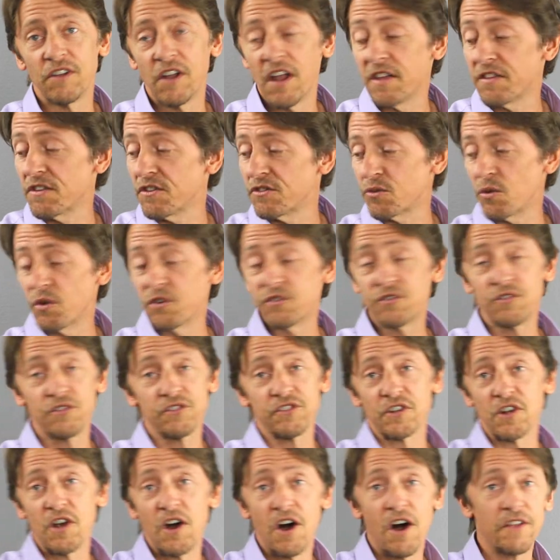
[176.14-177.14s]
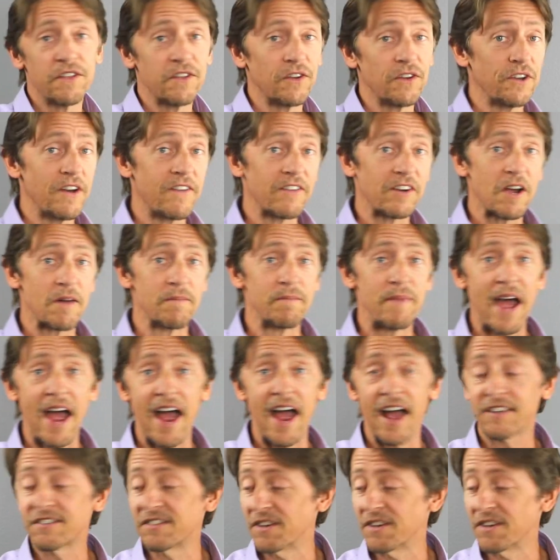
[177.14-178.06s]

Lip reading: these toy stores are gone. They'll never come back.